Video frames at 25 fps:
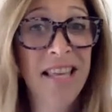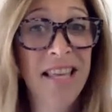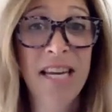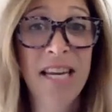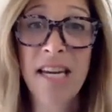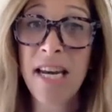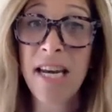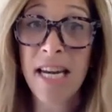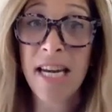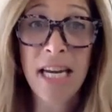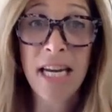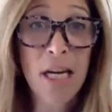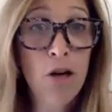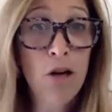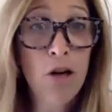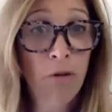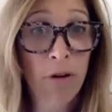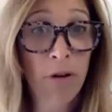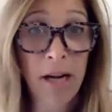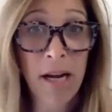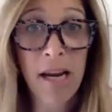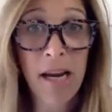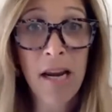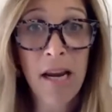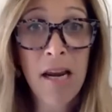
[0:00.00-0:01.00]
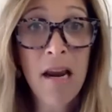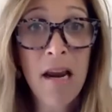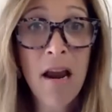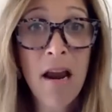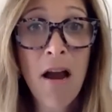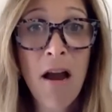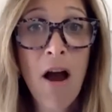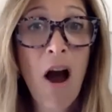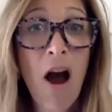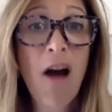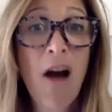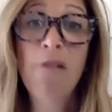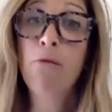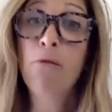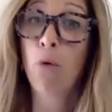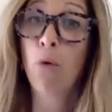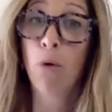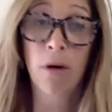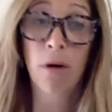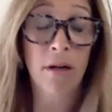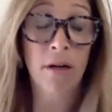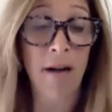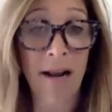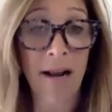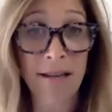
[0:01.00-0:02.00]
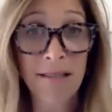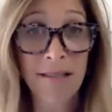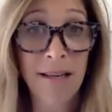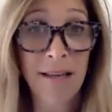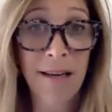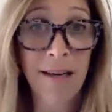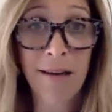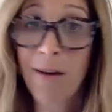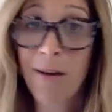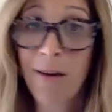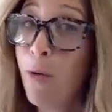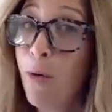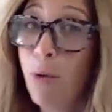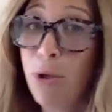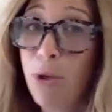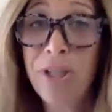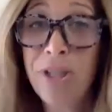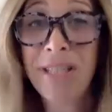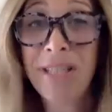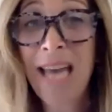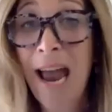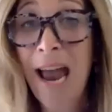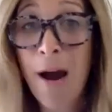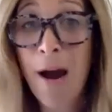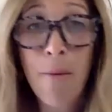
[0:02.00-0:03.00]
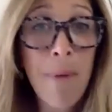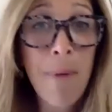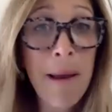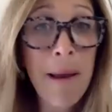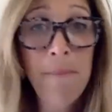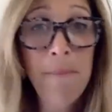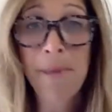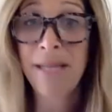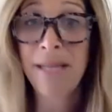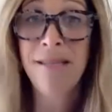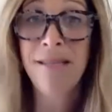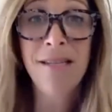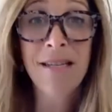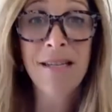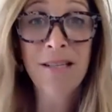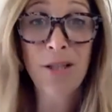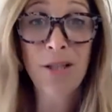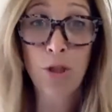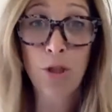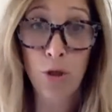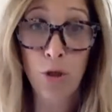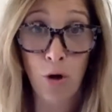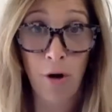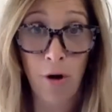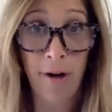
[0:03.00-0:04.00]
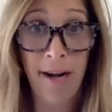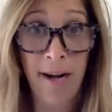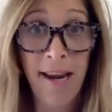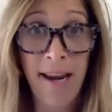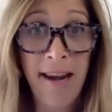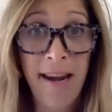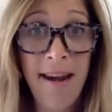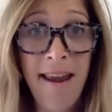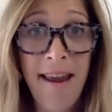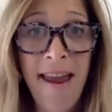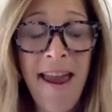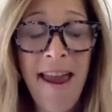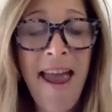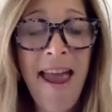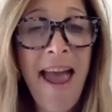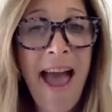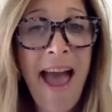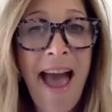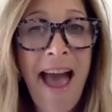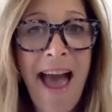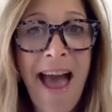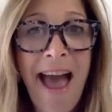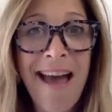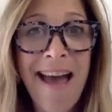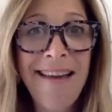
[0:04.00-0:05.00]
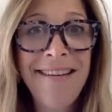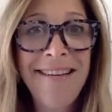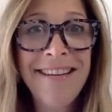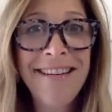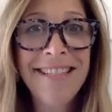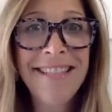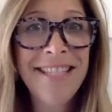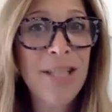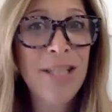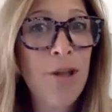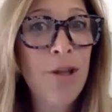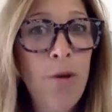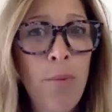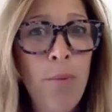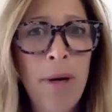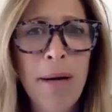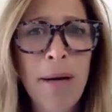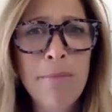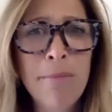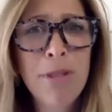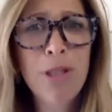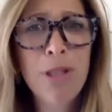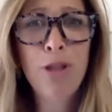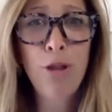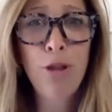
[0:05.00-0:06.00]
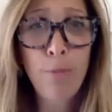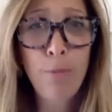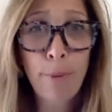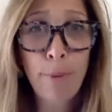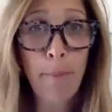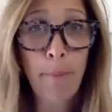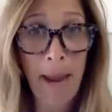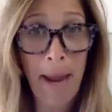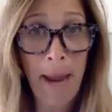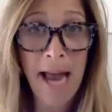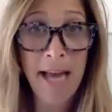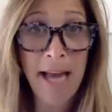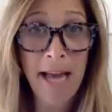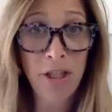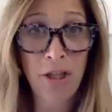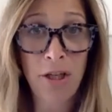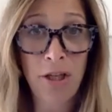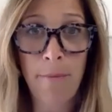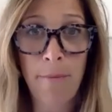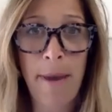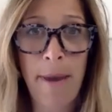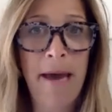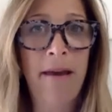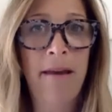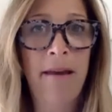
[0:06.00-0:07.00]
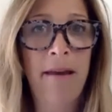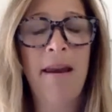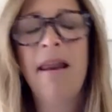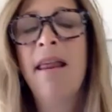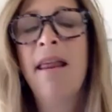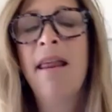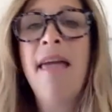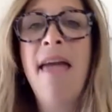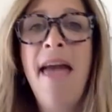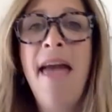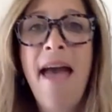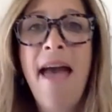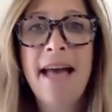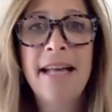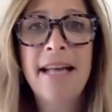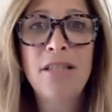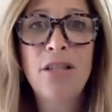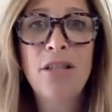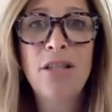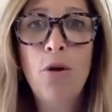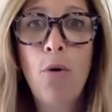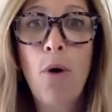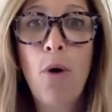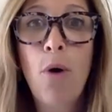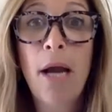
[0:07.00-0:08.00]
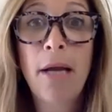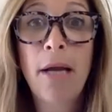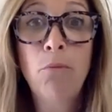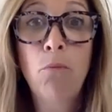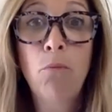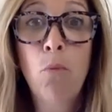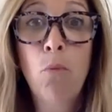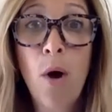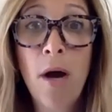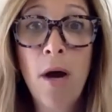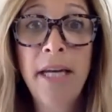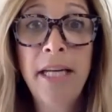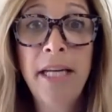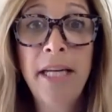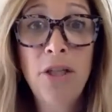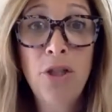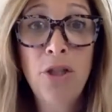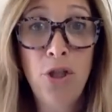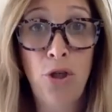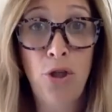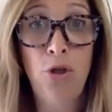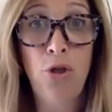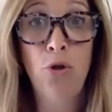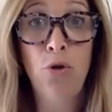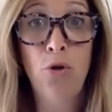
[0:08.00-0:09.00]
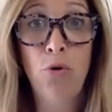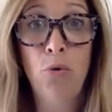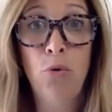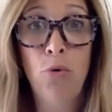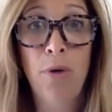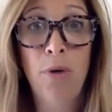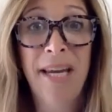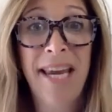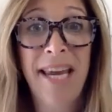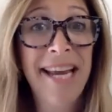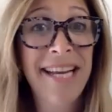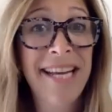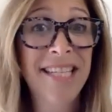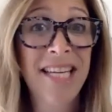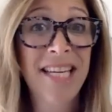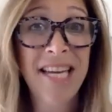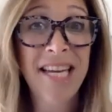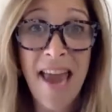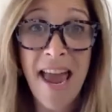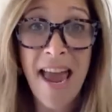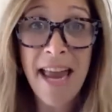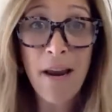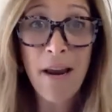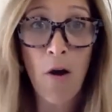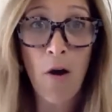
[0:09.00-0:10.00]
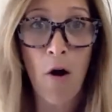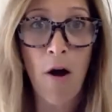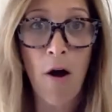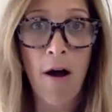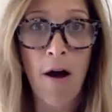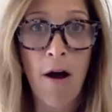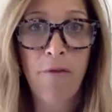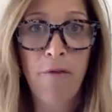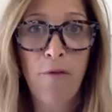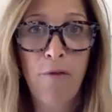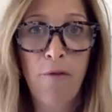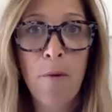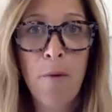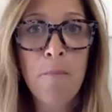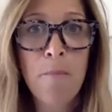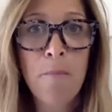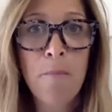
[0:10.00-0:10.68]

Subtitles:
the nitty-gritty of organizing, which is how my business started and still what I'm super passionate about. And so I wanted to kick today off